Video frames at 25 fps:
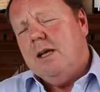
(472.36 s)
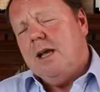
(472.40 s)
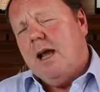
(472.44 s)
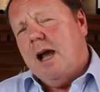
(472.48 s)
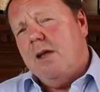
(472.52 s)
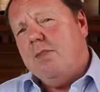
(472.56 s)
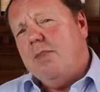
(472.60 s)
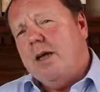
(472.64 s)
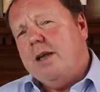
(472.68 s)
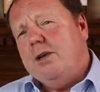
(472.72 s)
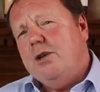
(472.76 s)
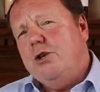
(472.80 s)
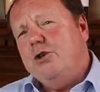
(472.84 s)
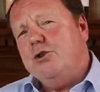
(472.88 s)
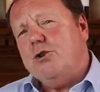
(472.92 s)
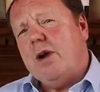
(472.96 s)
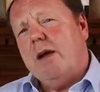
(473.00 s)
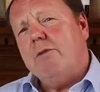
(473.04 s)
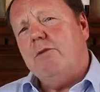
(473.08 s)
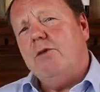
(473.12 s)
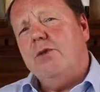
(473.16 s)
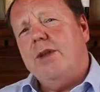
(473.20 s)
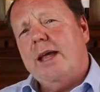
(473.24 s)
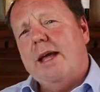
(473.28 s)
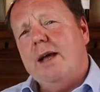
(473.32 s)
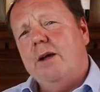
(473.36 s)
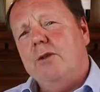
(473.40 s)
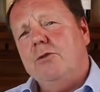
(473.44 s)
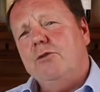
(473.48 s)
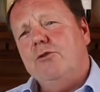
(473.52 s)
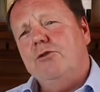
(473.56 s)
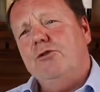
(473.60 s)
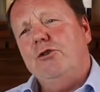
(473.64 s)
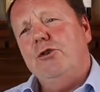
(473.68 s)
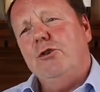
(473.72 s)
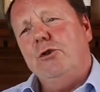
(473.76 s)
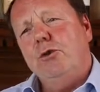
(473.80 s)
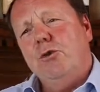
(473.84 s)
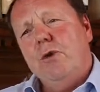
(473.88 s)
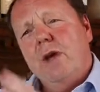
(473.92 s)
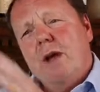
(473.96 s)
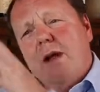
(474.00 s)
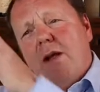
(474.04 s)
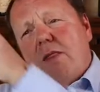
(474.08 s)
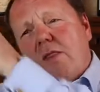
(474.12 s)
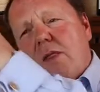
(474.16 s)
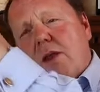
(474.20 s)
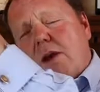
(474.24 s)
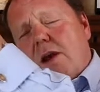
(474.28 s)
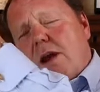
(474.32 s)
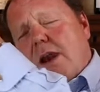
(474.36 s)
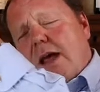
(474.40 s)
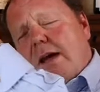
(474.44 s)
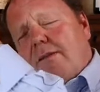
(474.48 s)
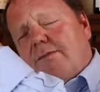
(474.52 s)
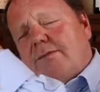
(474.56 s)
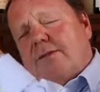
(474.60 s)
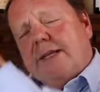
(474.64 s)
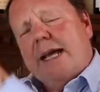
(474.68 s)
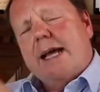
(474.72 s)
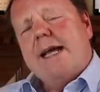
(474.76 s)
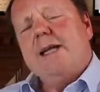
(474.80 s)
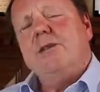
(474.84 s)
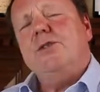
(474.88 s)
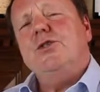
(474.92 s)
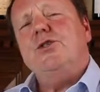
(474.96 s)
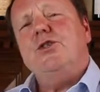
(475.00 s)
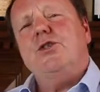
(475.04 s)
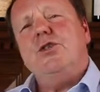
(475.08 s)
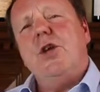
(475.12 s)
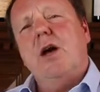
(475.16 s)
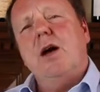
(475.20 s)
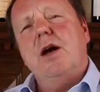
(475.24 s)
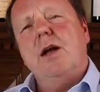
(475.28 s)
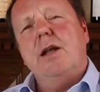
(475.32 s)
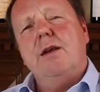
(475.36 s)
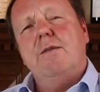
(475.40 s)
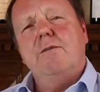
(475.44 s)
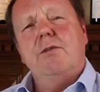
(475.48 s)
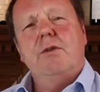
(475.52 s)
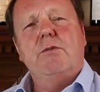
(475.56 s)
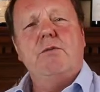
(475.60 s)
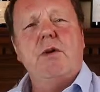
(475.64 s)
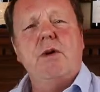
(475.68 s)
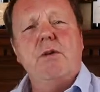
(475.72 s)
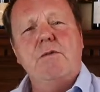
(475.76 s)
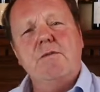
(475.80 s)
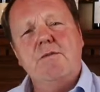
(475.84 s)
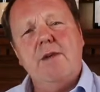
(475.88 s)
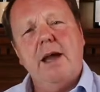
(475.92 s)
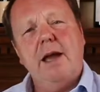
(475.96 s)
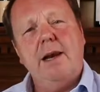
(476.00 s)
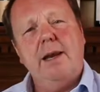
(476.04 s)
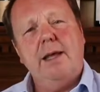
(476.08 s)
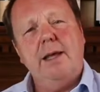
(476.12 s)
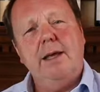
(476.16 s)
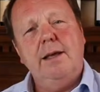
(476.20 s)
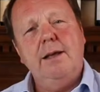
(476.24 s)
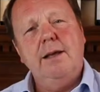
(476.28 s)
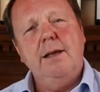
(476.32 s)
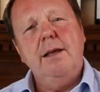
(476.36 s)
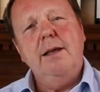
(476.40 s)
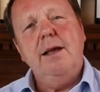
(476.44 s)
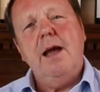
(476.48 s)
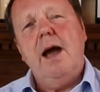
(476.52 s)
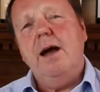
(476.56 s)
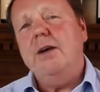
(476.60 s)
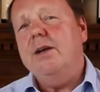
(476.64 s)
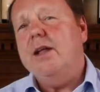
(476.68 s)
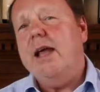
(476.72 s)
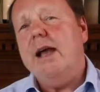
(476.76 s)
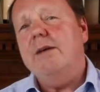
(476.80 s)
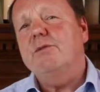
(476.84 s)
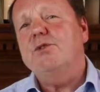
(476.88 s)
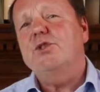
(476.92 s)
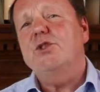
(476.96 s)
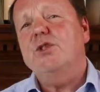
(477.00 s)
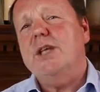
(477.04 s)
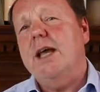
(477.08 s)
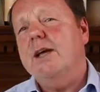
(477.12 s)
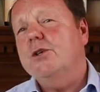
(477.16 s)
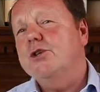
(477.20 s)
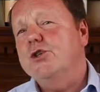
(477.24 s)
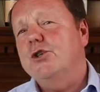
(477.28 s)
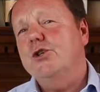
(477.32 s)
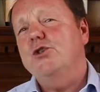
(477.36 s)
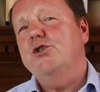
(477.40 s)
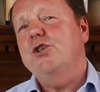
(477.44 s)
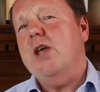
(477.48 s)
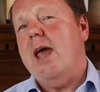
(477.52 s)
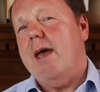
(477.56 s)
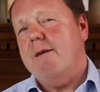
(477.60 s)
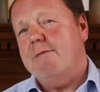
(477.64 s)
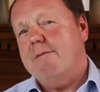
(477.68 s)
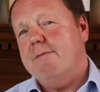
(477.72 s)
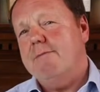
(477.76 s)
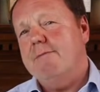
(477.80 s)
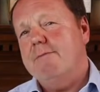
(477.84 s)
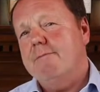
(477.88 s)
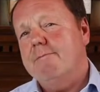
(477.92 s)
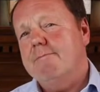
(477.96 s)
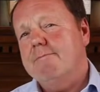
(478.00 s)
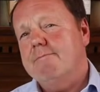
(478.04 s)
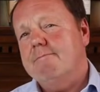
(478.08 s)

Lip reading: And then you travel down to the left-hand side of the Rhone Valley and you have Saint-Joseph,